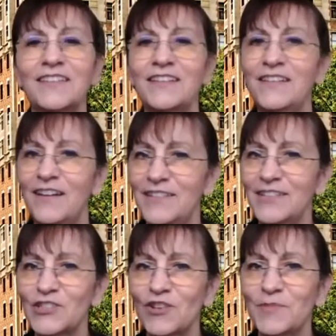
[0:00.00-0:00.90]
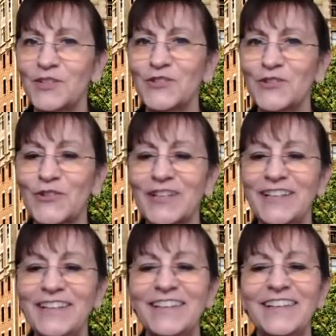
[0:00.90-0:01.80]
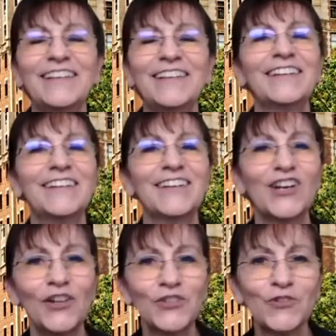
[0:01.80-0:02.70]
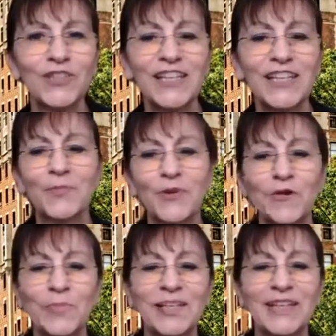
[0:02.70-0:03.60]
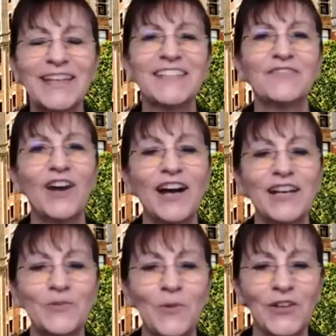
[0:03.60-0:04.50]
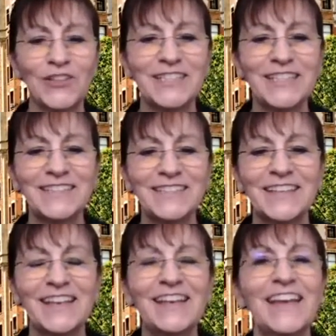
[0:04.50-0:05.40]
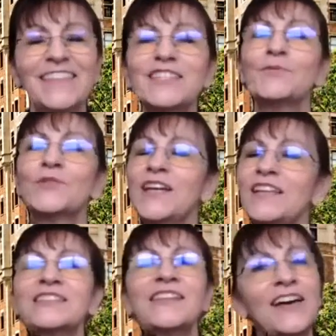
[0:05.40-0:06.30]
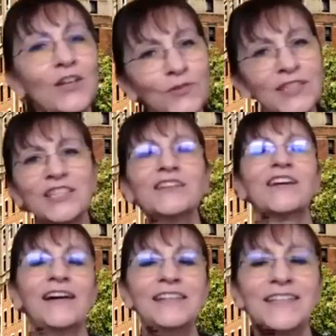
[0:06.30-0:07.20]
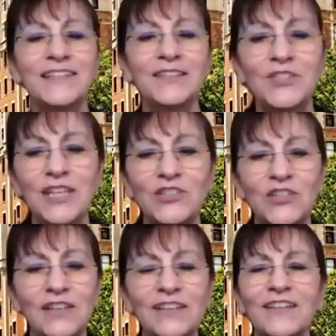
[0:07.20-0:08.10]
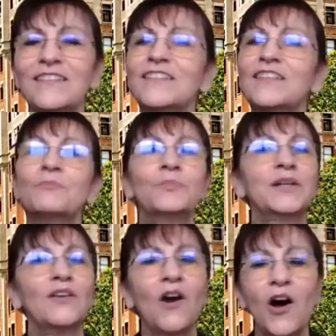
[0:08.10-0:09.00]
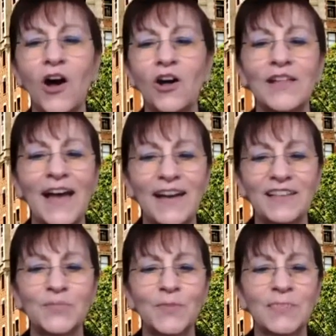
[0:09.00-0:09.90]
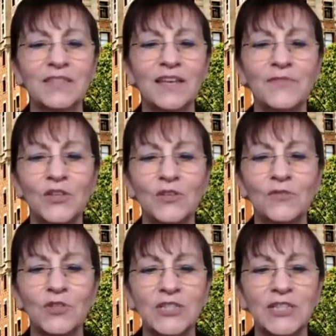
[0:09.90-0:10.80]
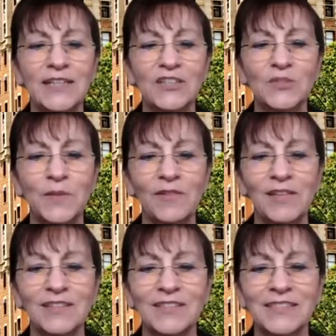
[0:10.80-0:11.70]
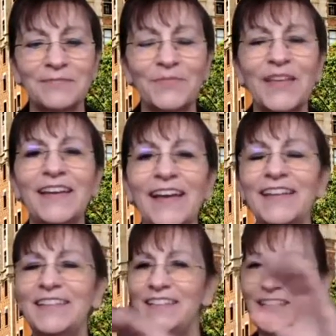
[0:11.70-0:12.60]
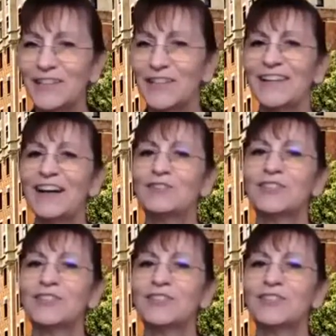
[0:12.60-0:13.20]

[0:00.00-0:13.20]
non-discriminatory, culturally appropriate, and of high qualities. This pertains not only to the content of teaching, but all aspects of the university experience. And here I